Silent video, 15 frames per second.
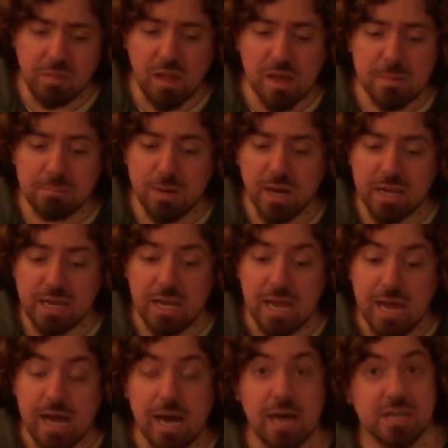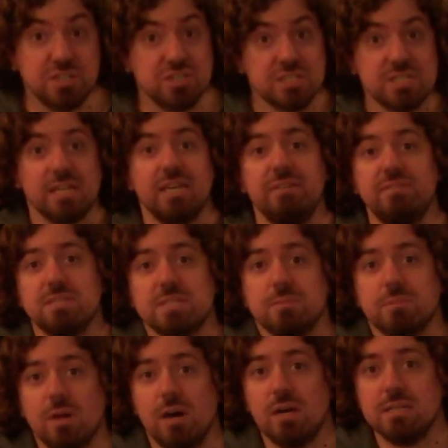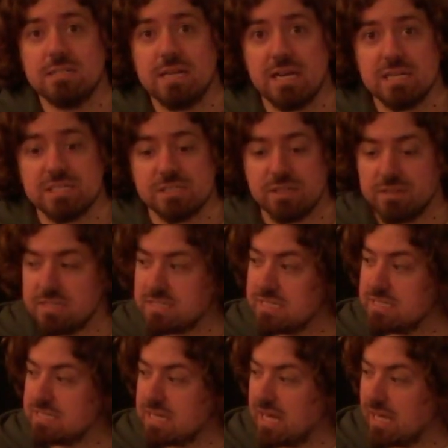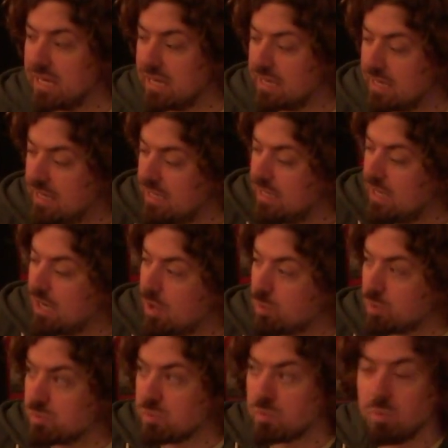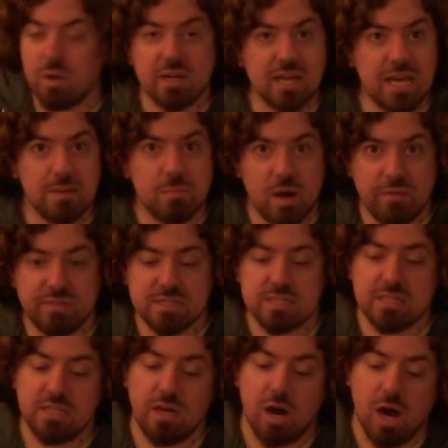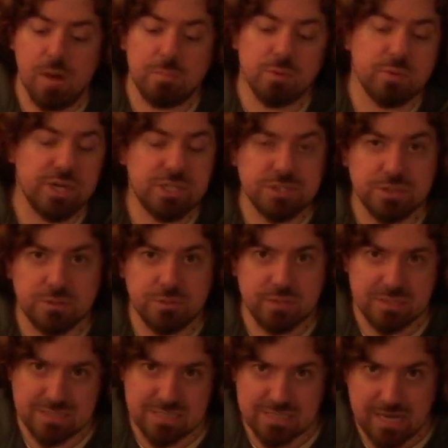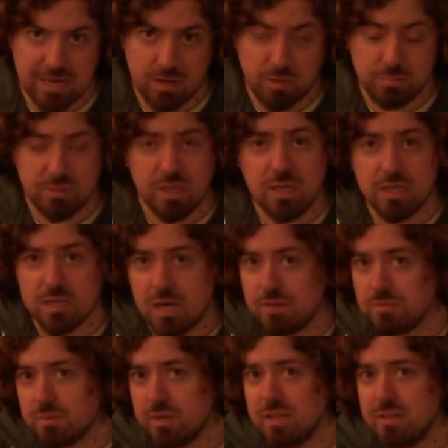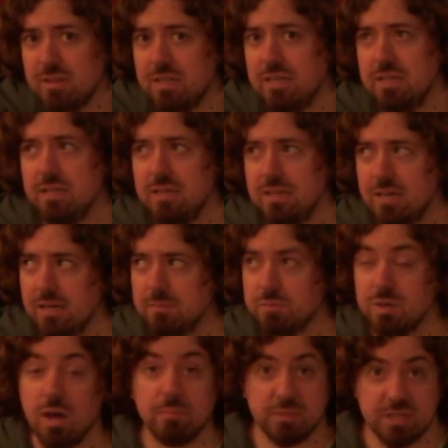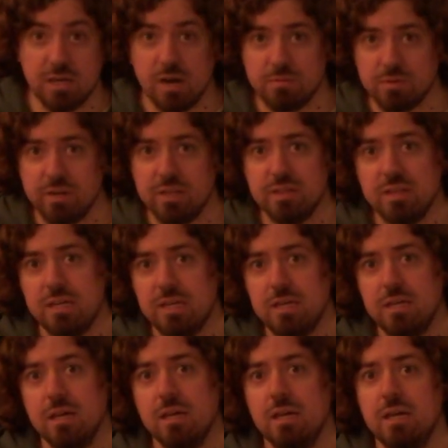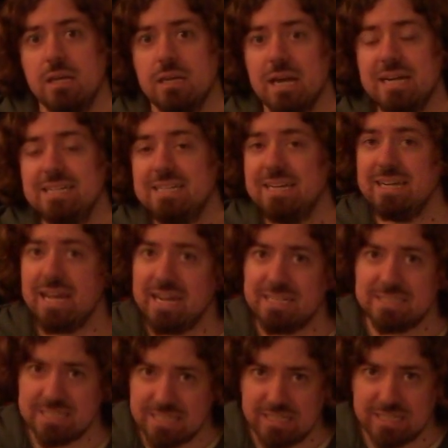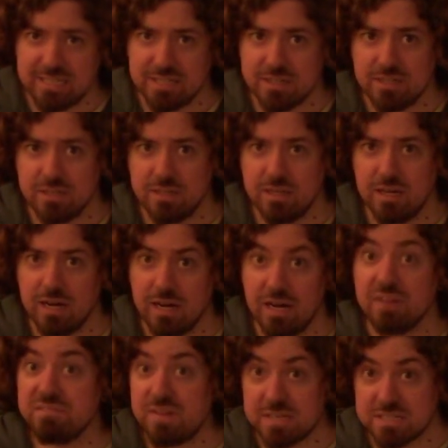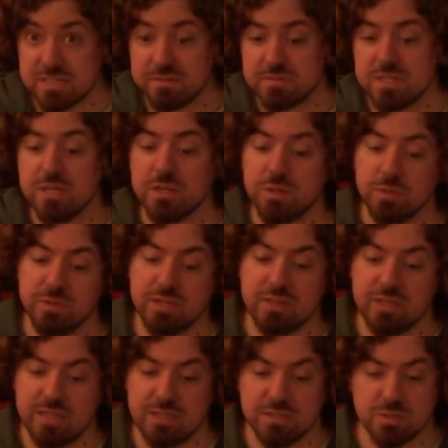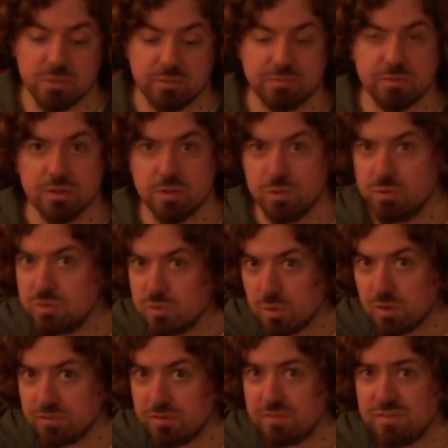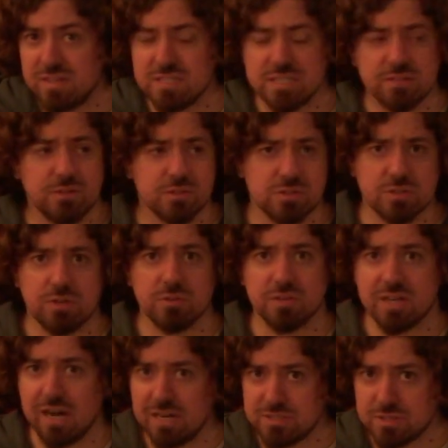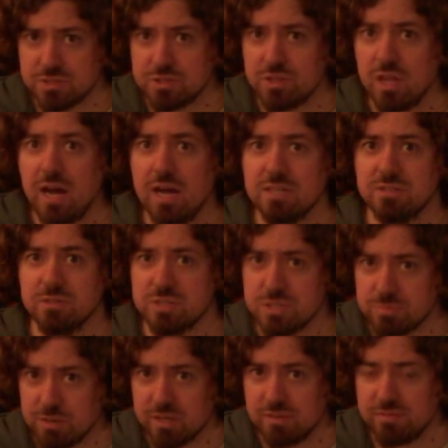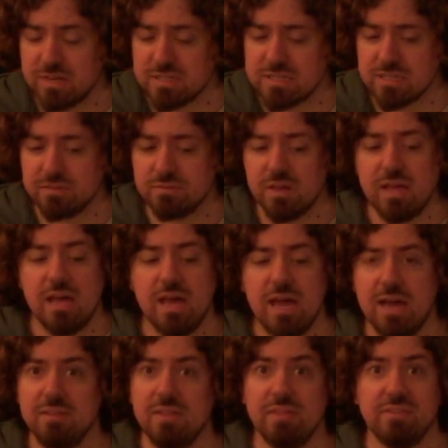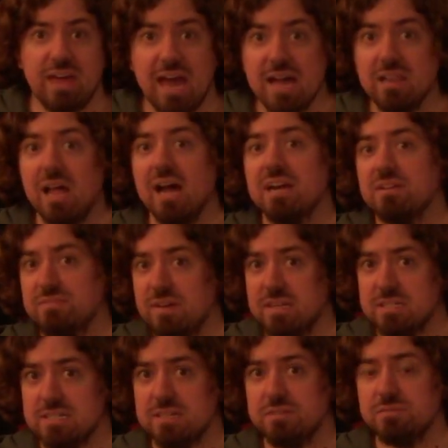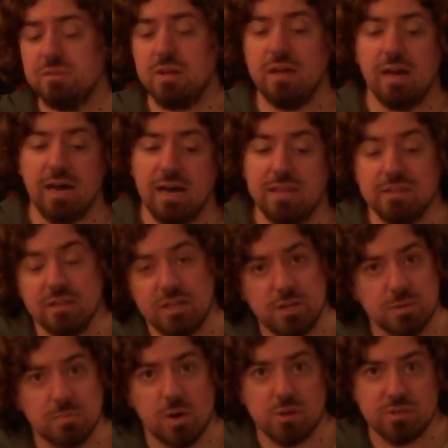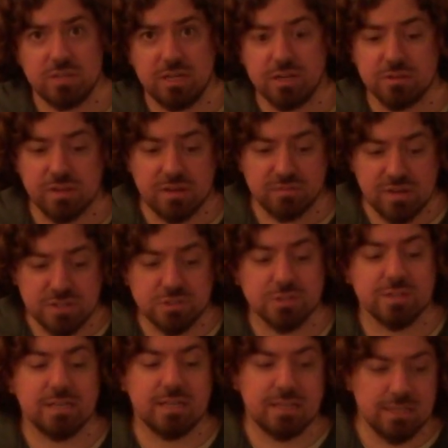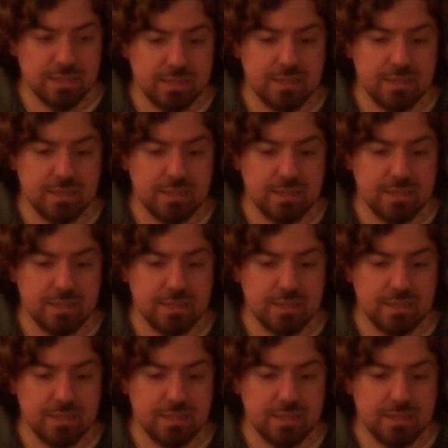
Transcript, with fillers: But uh, just to give you some context, this is a, a World War I game, obviously, operational in scale, covering the, uh, predominantly covering the 1918 uh, offensives, including the sort of the Ludendorff offensive, also called the Kaiserschlacht or the Spring Offensive, and then the Allied offensive uh, in the later part of the year that eventually